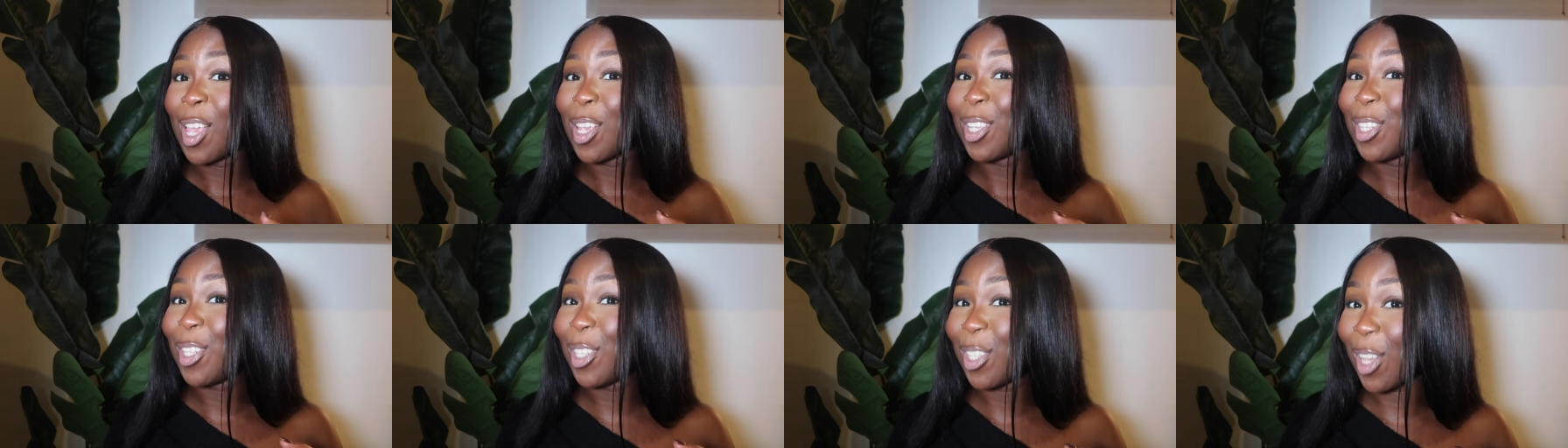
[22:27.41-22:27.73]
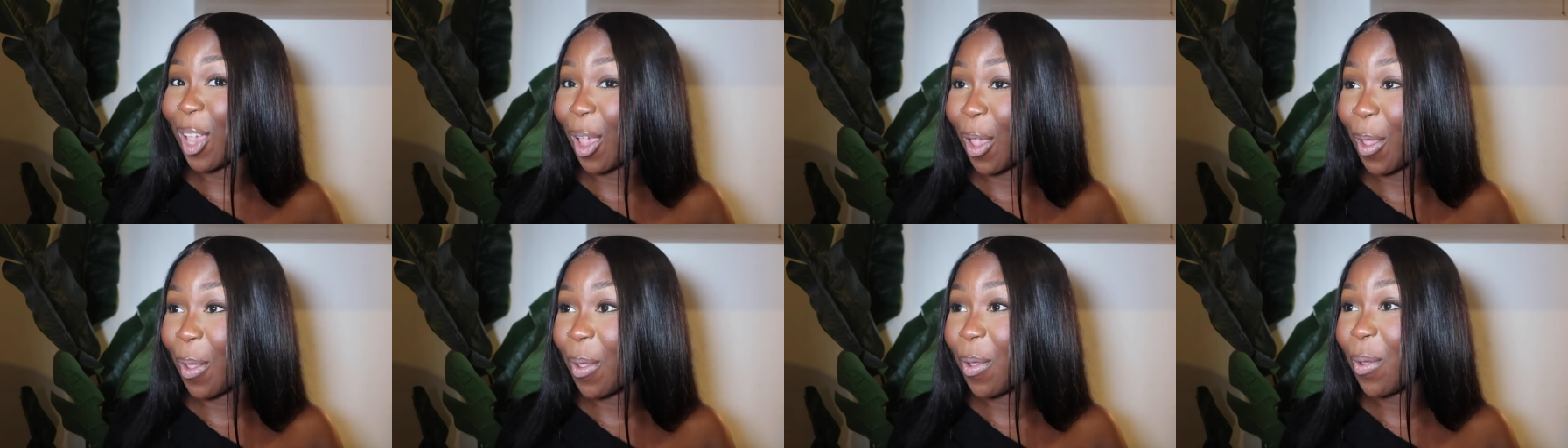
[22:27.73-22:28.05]

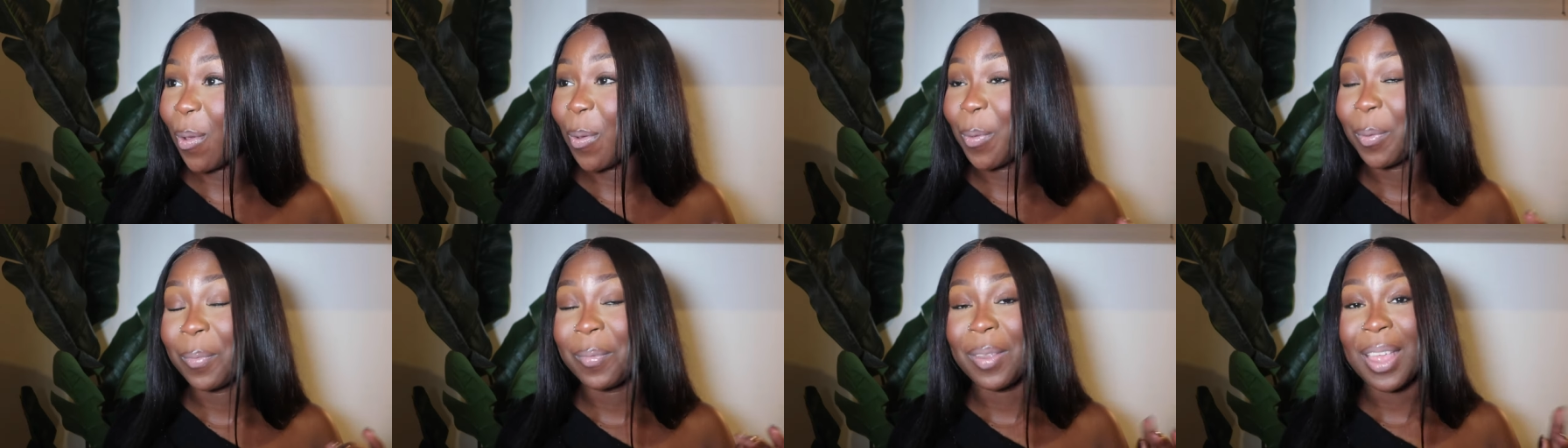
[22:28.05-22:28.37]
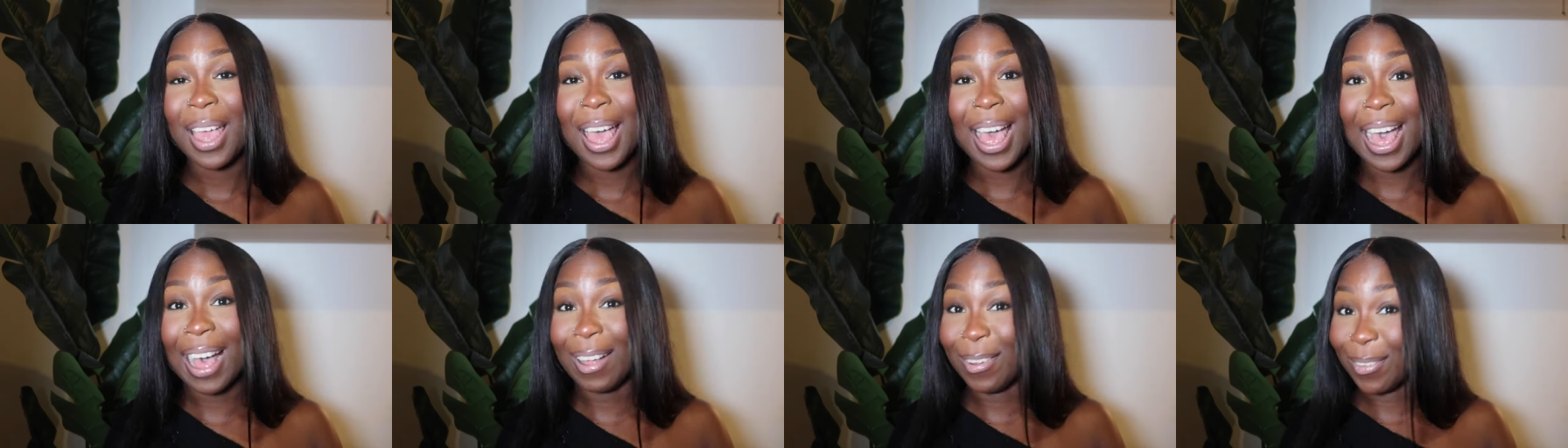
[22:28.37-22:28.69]
so
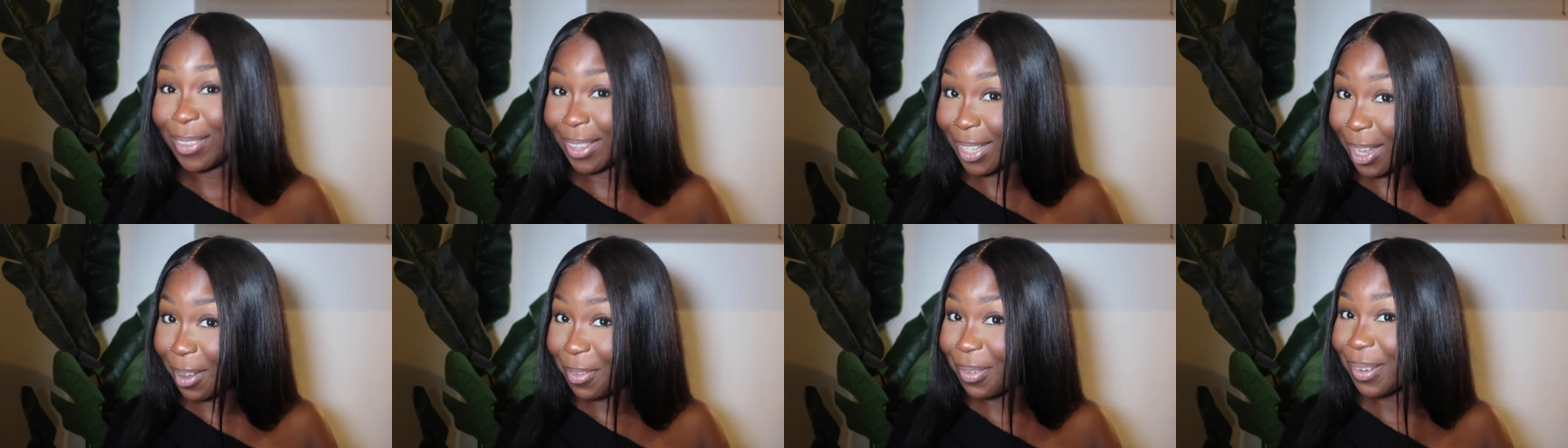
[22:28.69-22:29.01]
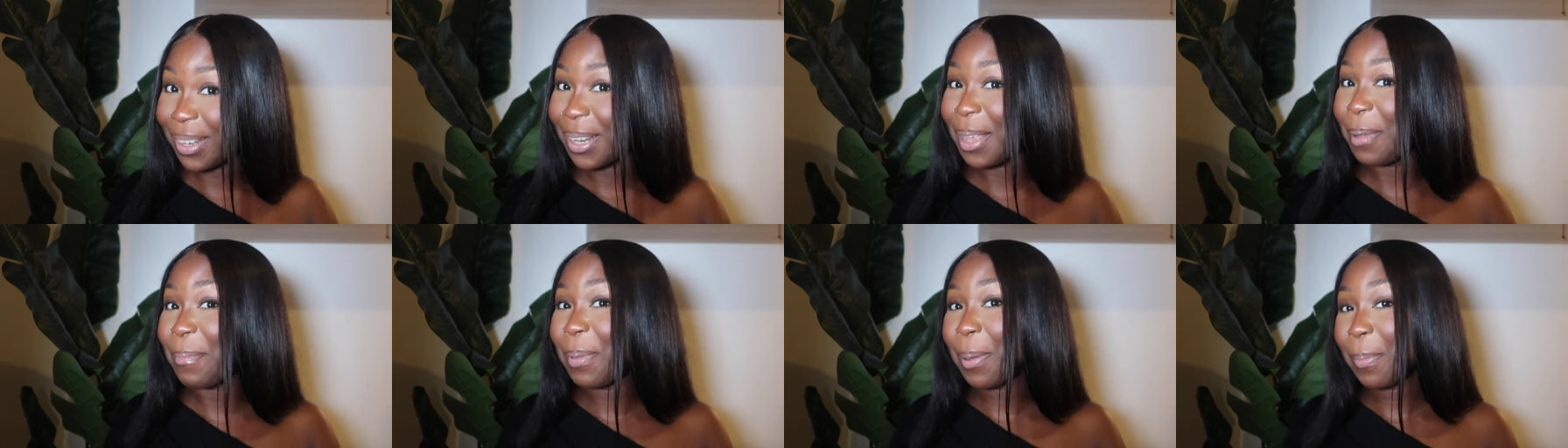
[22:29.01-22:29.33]
I'll
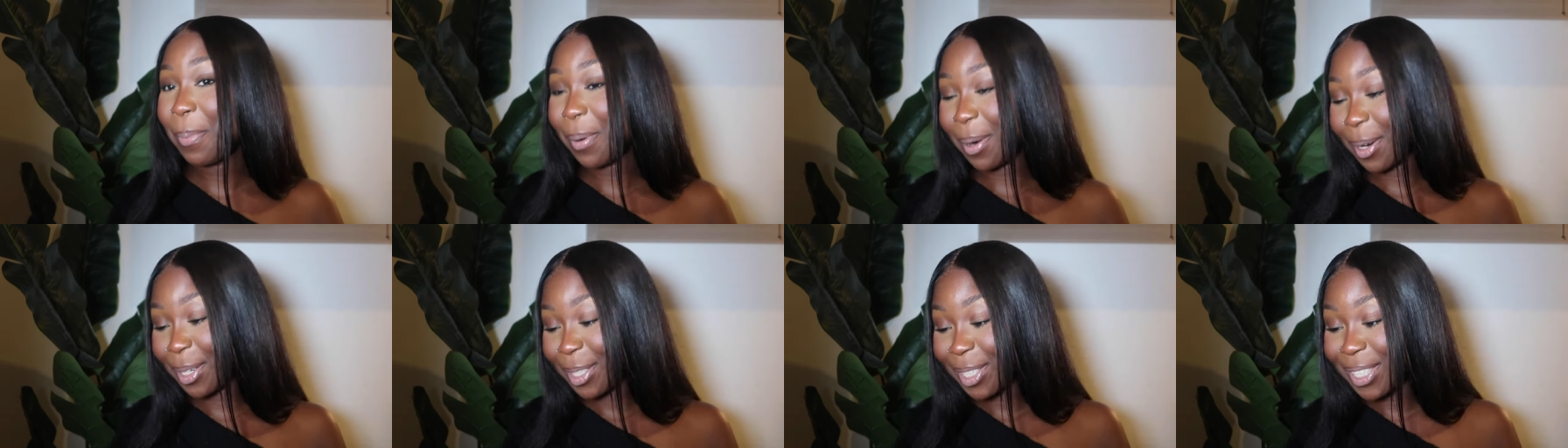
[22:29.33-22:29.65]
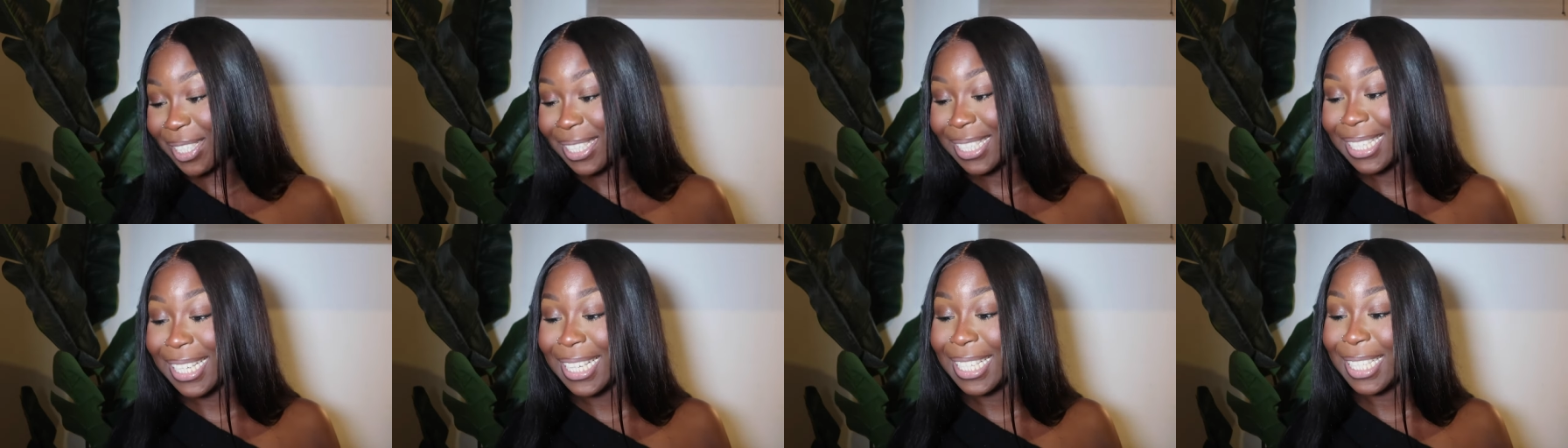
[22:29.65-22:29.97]
definitely be
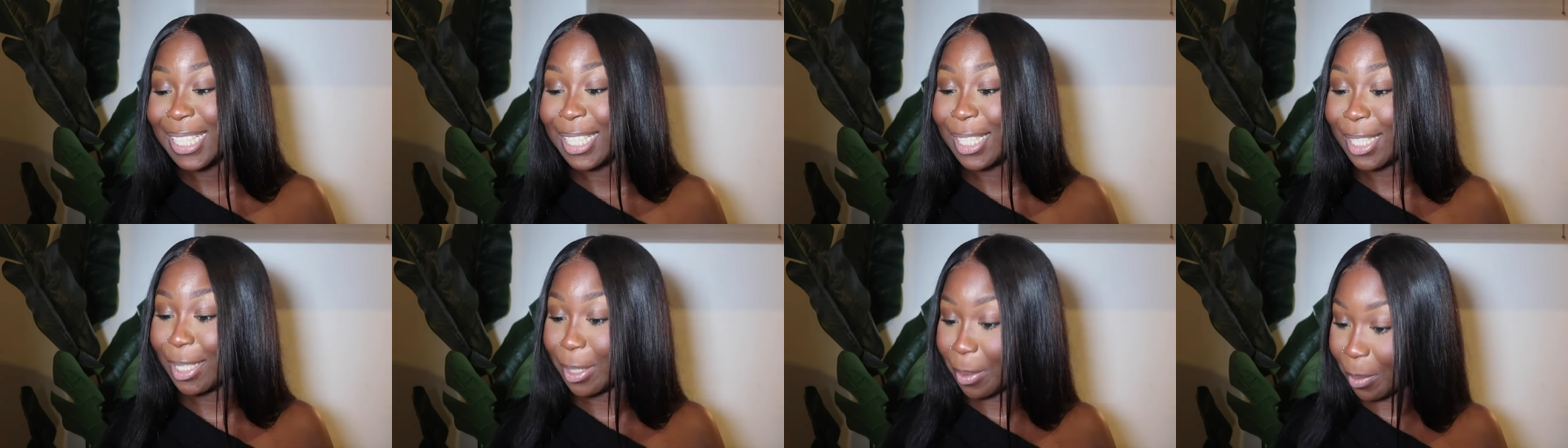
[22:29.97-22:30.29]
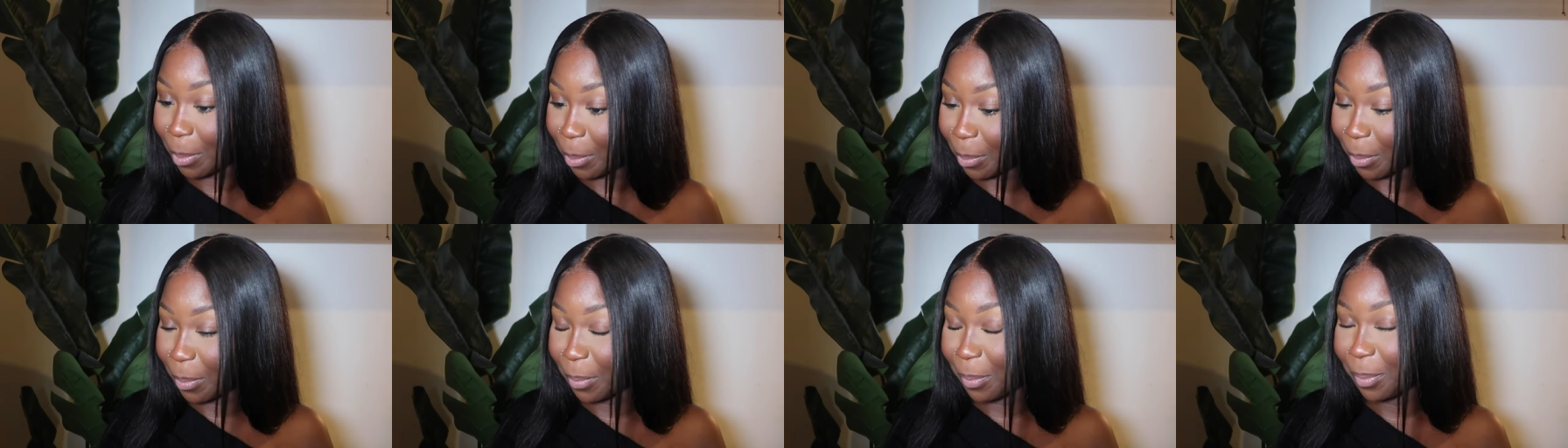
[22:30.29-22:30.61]
purchasing
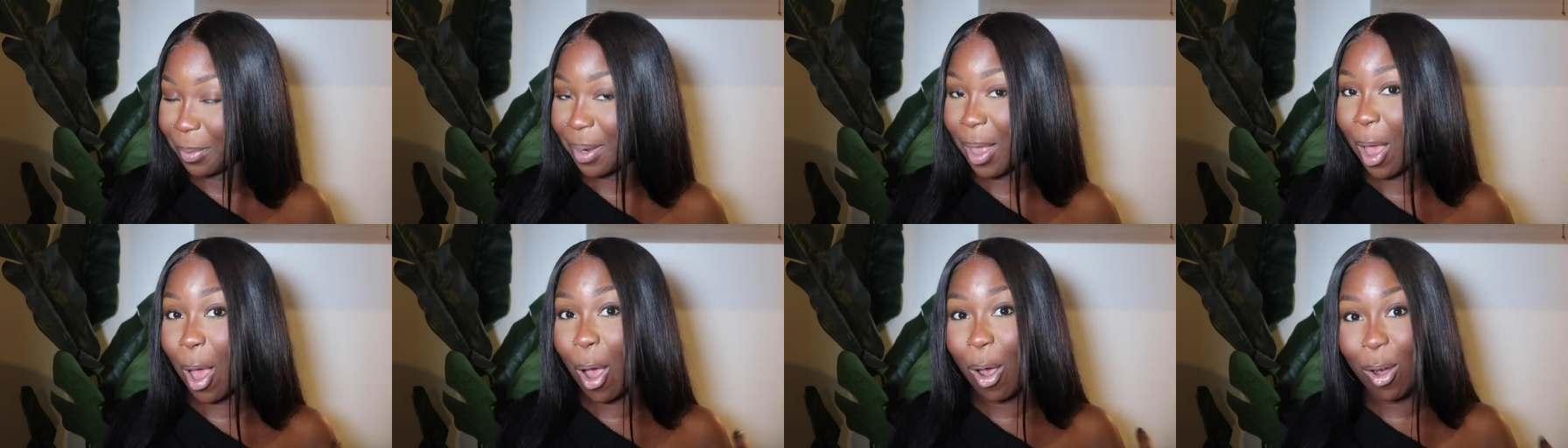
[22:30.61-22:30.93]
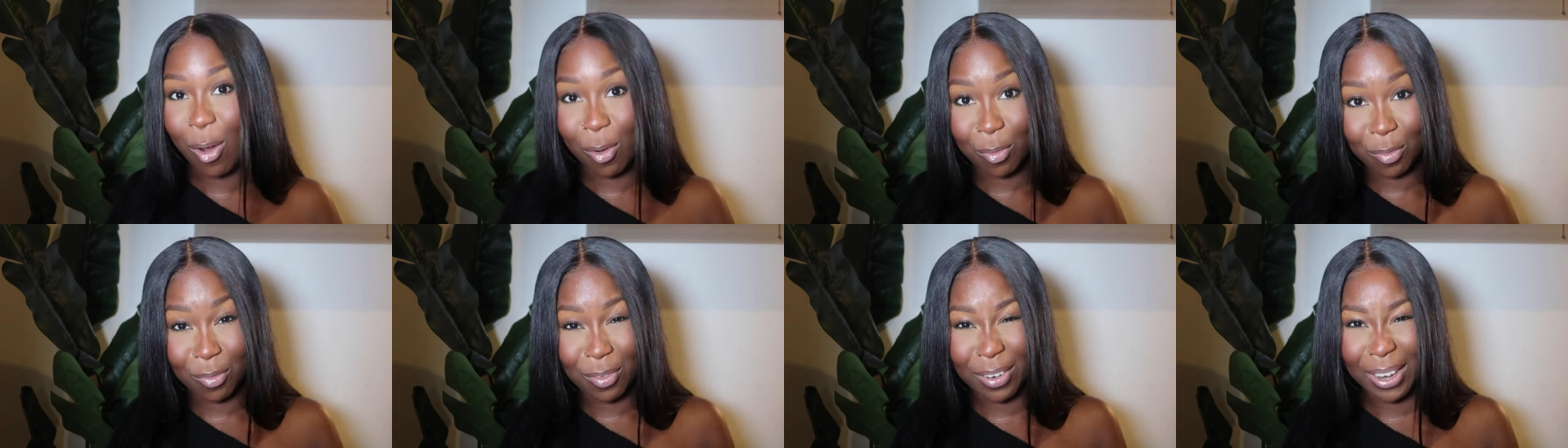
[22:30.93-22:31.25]
soon,
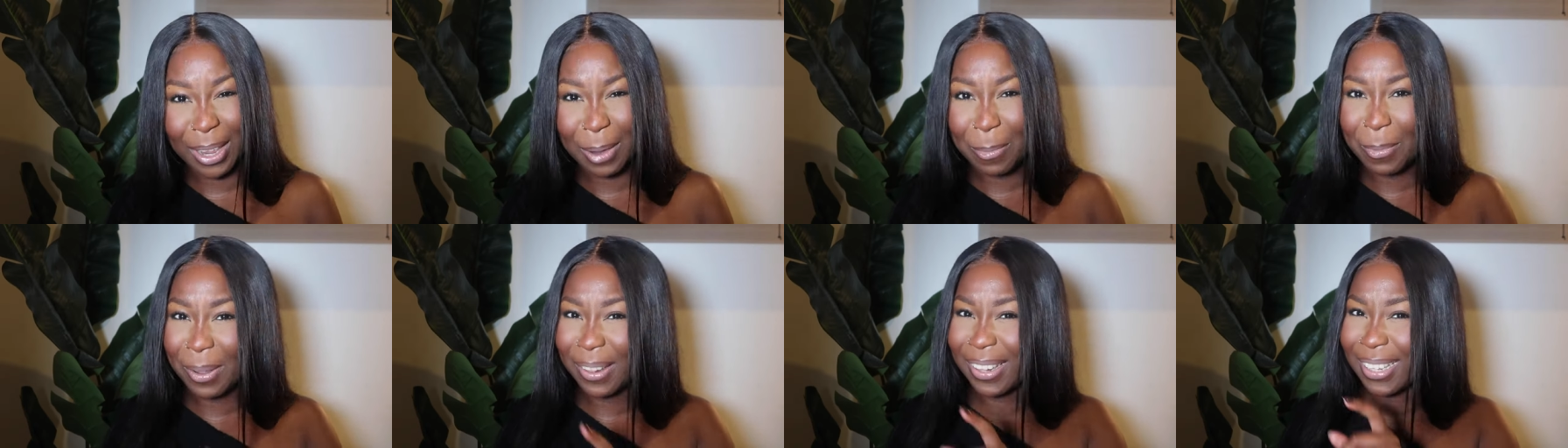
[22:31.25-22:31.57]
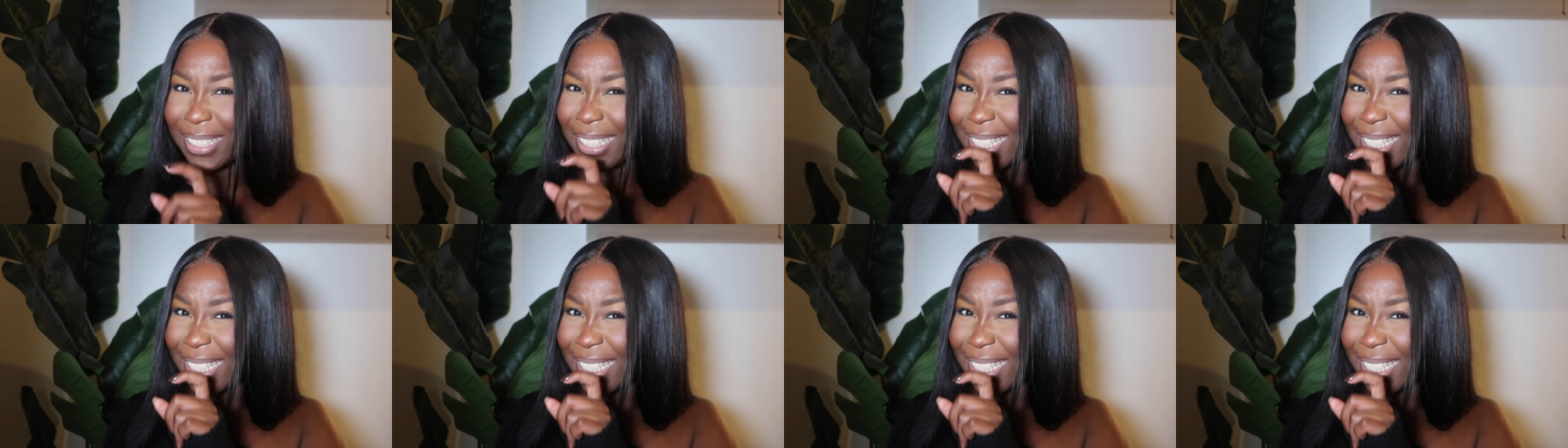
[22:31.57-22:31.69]
hopefully when